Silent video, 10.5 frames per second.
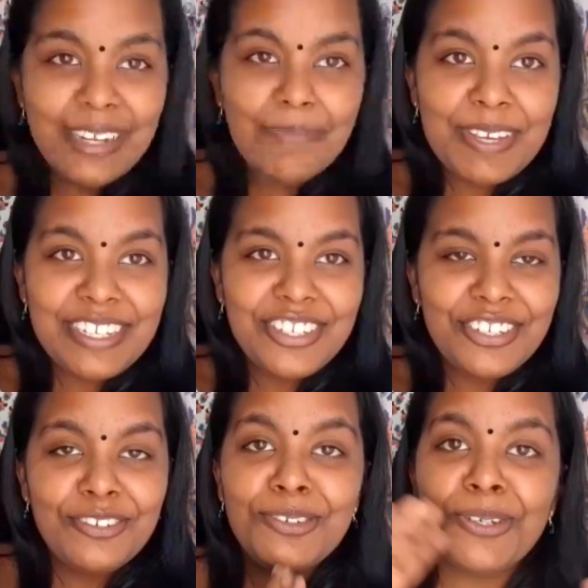tip is
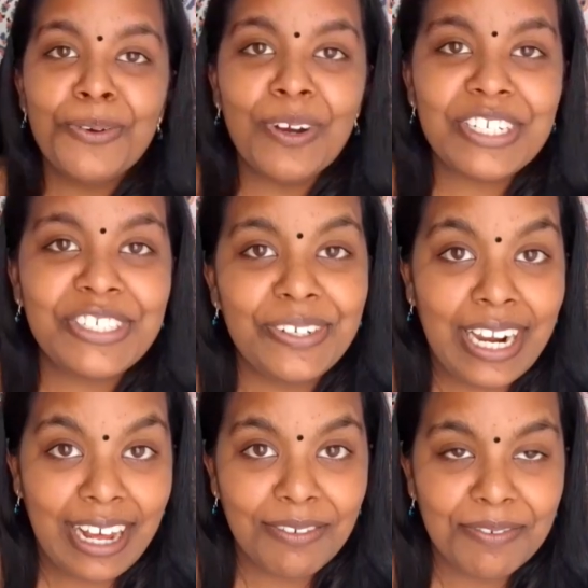to do what you
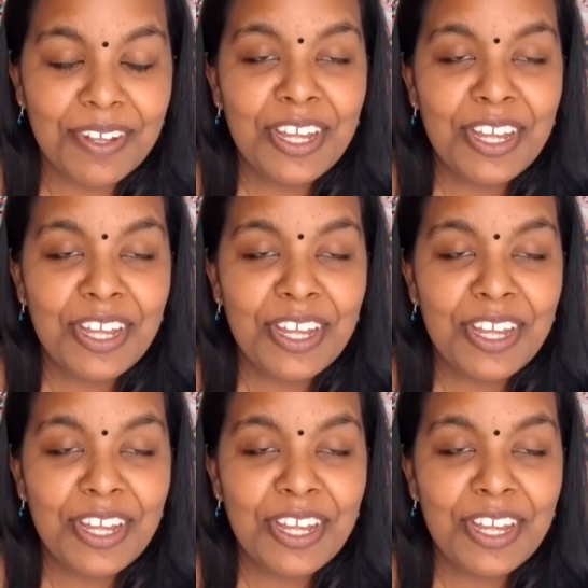love.